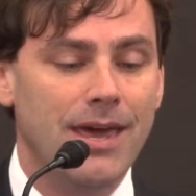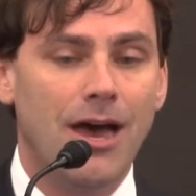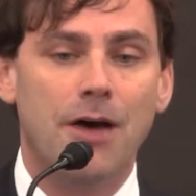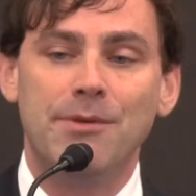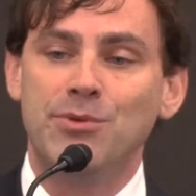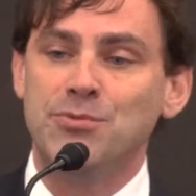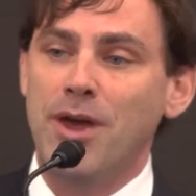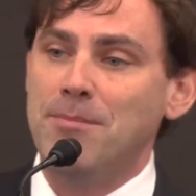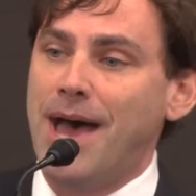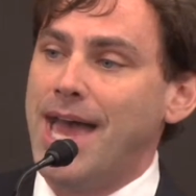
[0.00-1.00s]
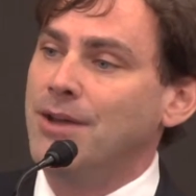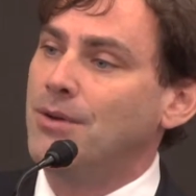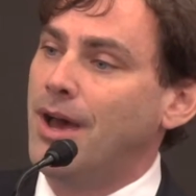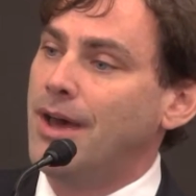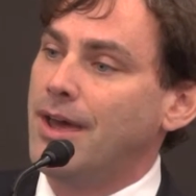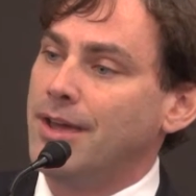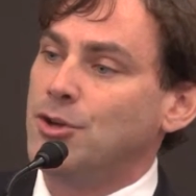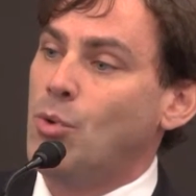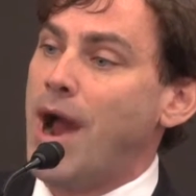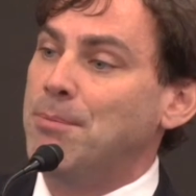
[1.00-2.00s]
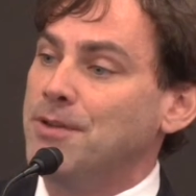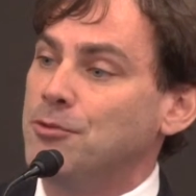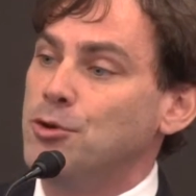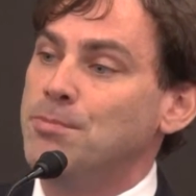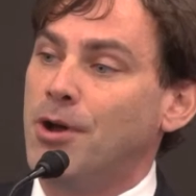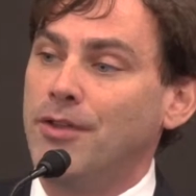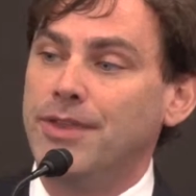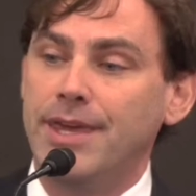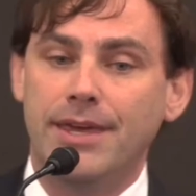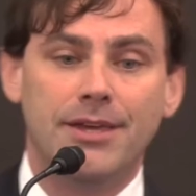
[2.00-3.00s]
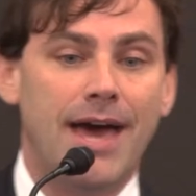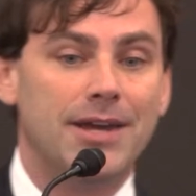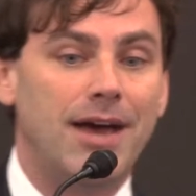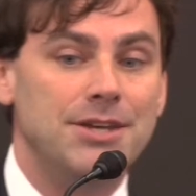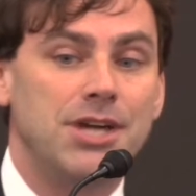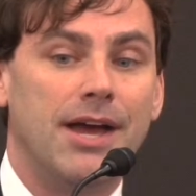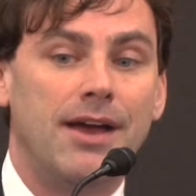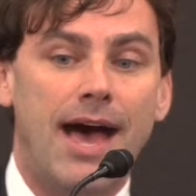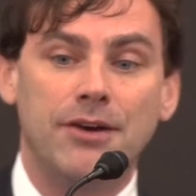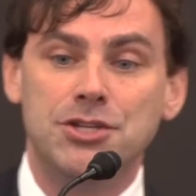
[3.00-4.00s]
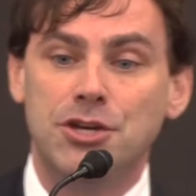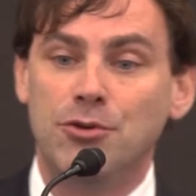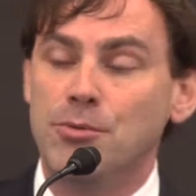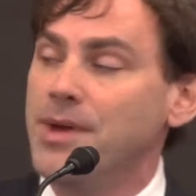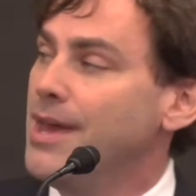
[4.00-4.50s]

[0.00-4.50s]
It was run by a cooperative group called the Gynecologic Oncology Group,